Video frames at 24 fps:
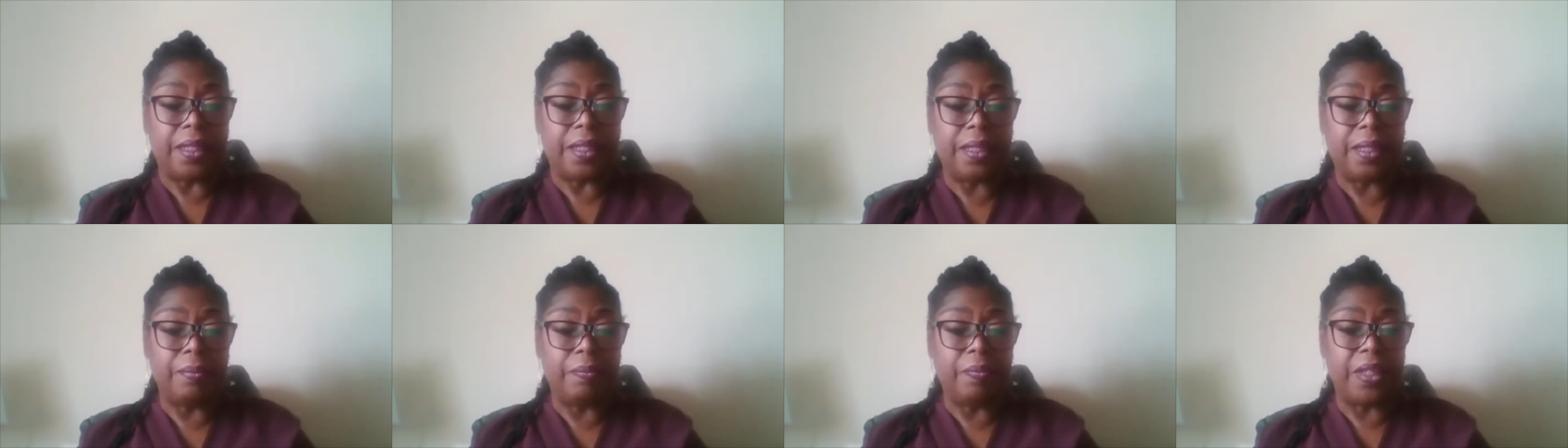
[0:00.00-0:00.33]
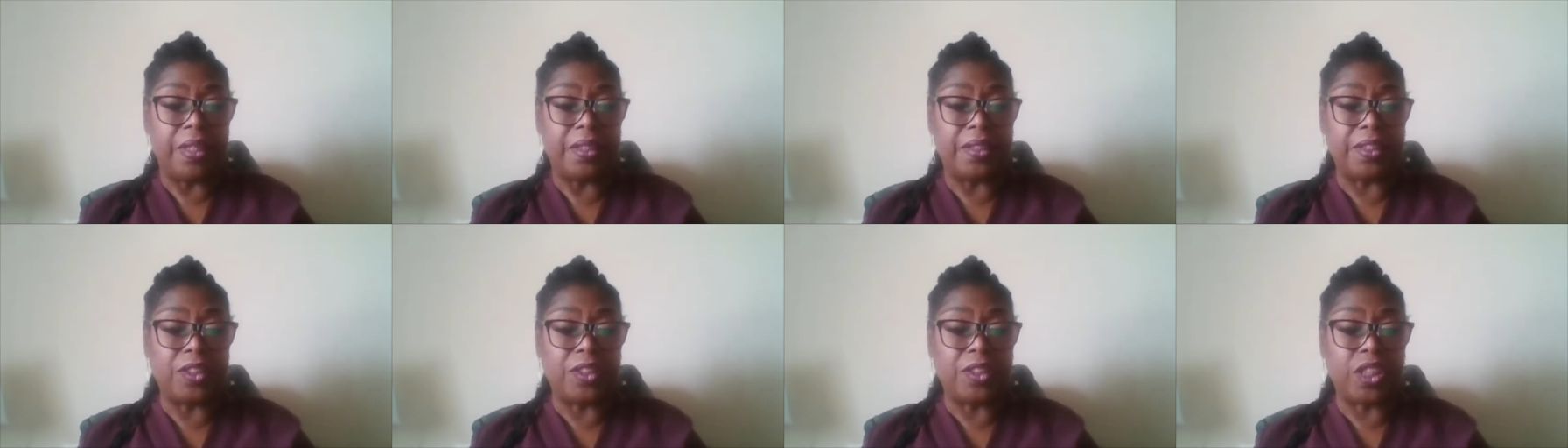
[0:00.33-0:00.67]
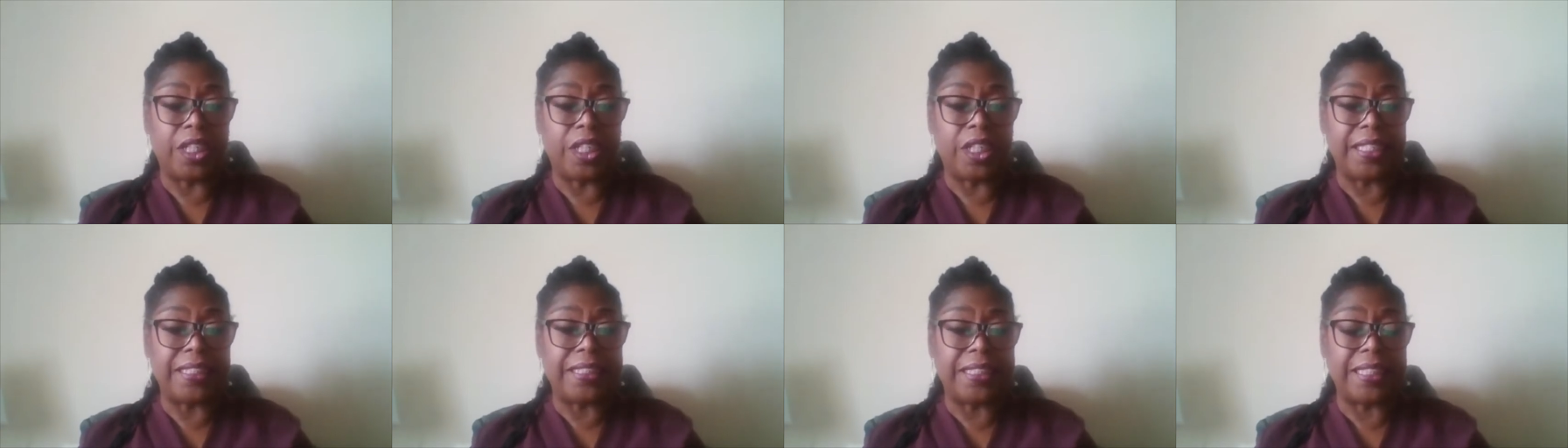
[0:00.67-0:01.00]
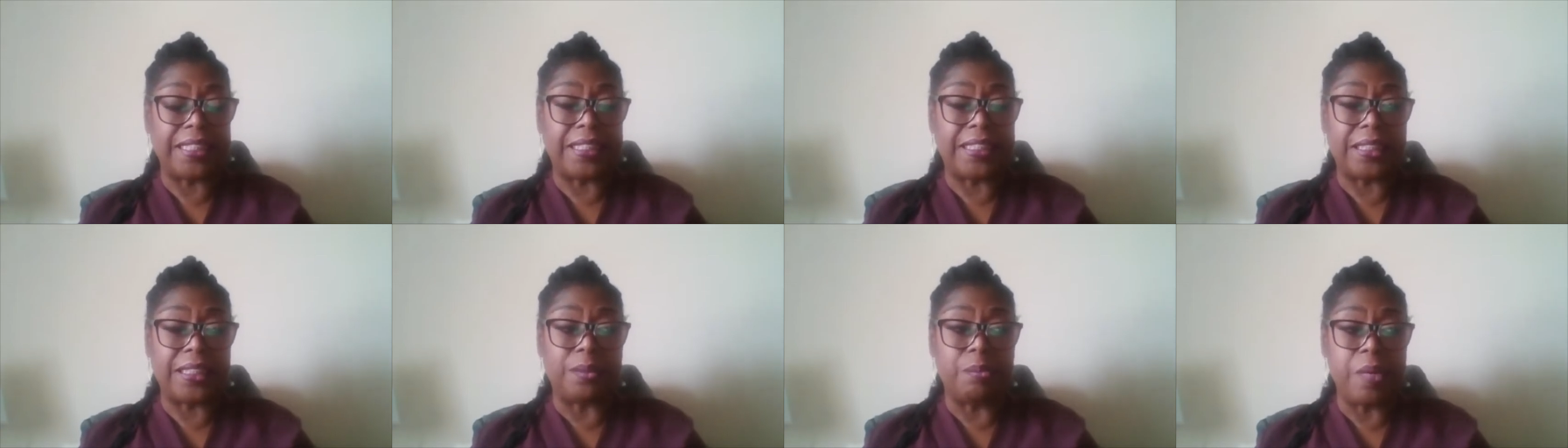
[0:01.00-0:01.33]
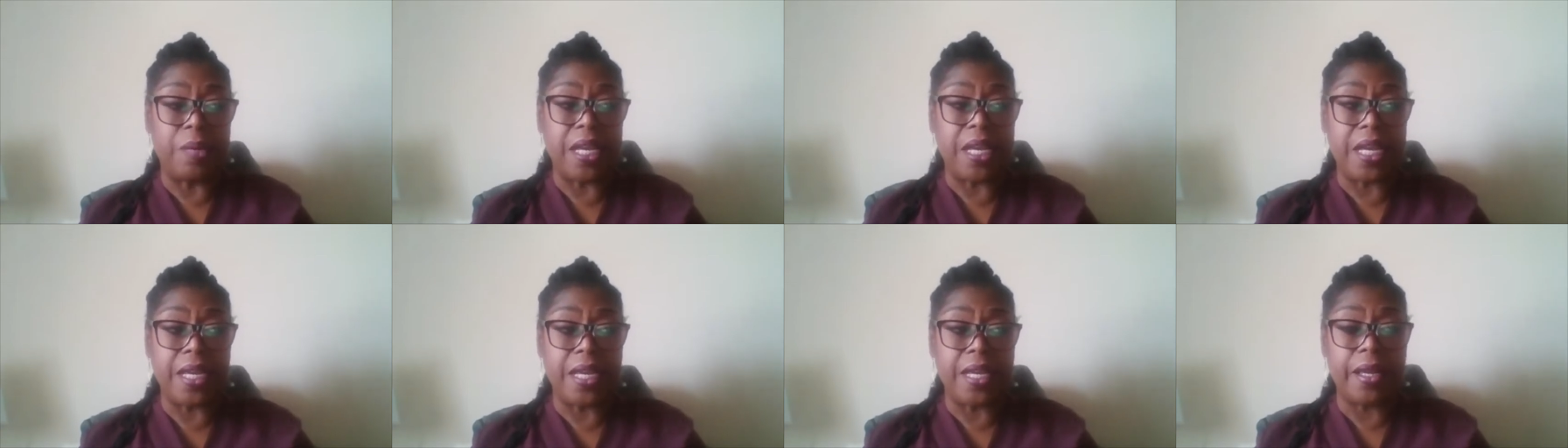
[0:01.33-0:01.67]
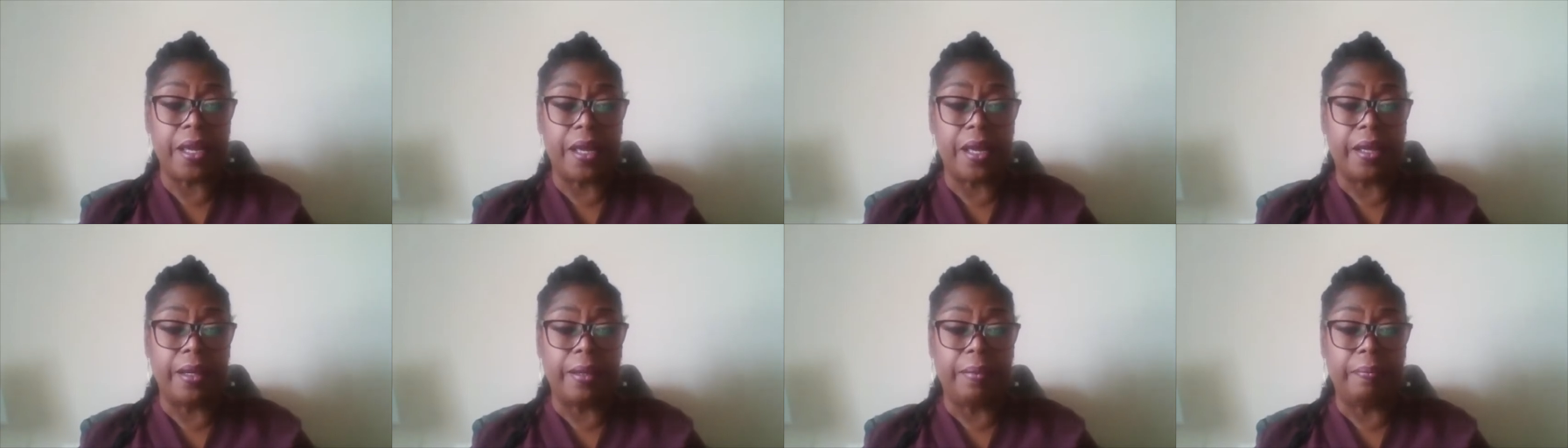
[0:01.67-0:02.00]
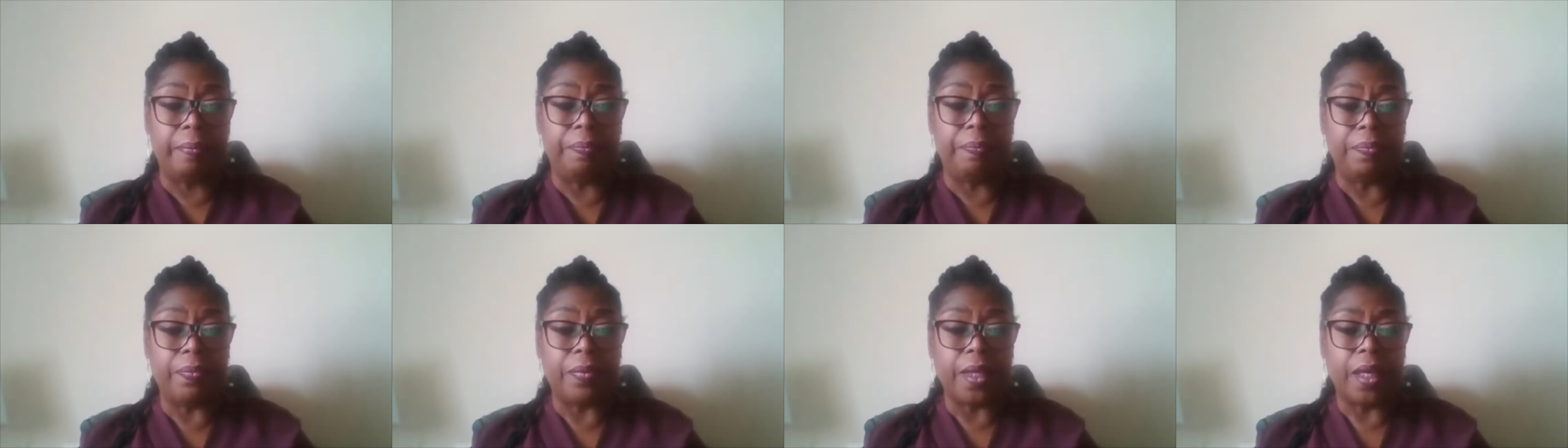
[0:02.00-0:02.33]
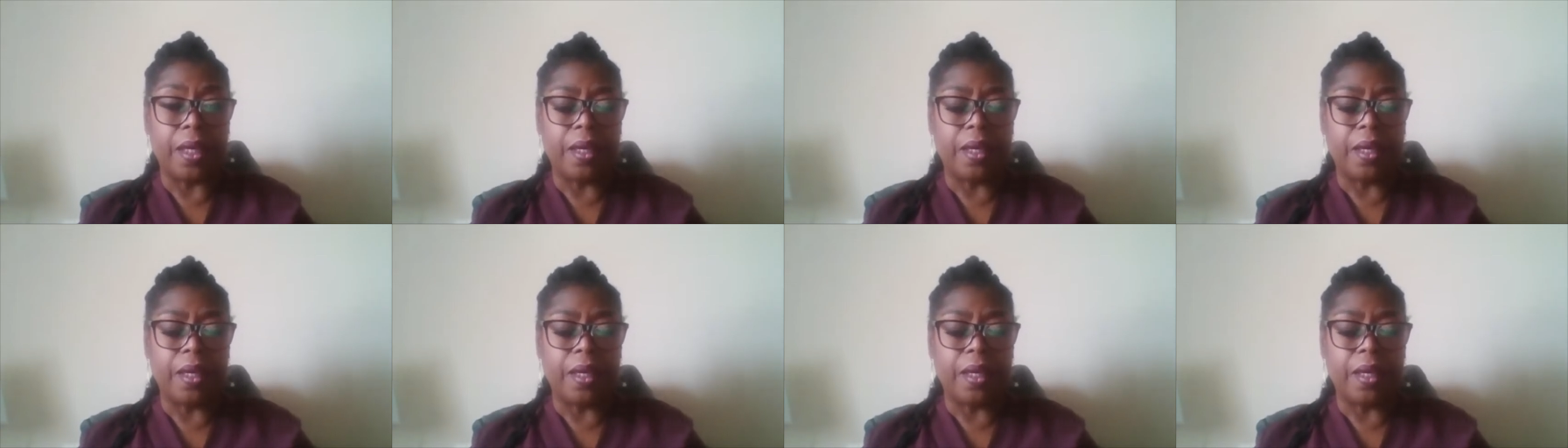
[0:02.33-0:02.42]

Um, the chair said to me, um,